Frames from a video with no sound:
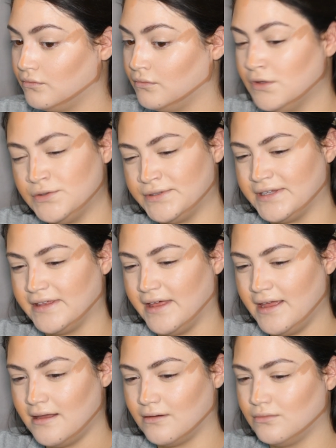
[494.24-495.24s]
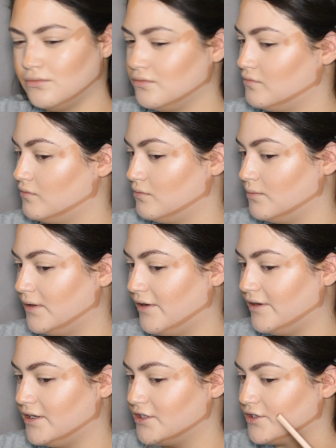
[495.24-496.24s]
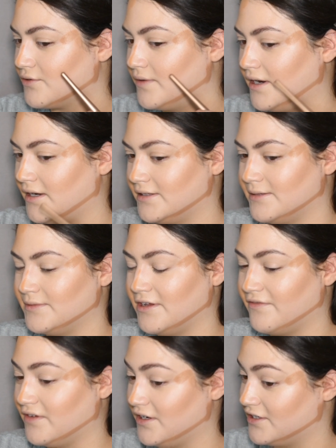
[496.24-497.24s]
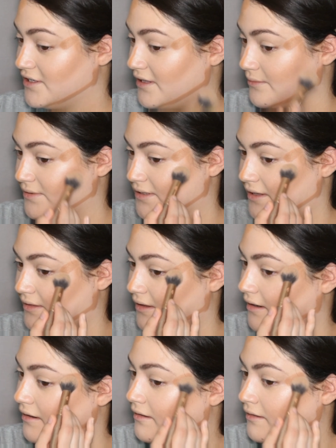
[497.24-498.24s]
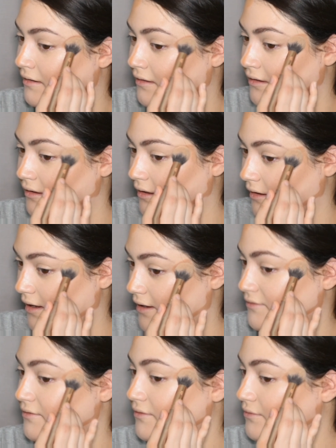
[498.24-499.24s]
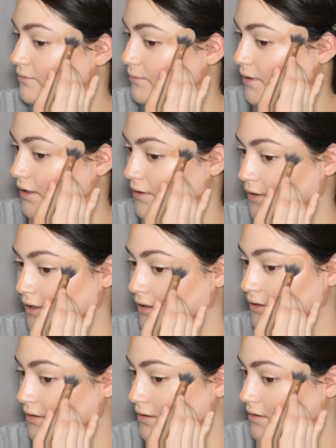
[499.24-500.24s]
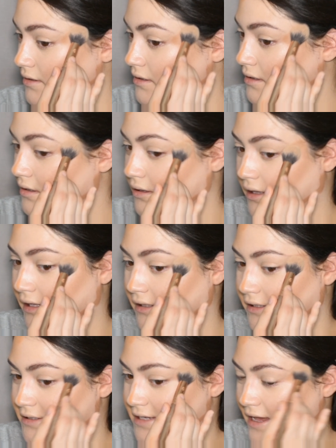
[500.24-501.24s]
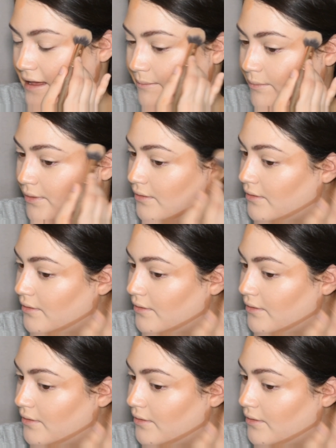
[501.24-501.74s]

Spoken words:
Did you see that? Oof, we already just created some definition that is not there. Again, we're gonna lightly tap.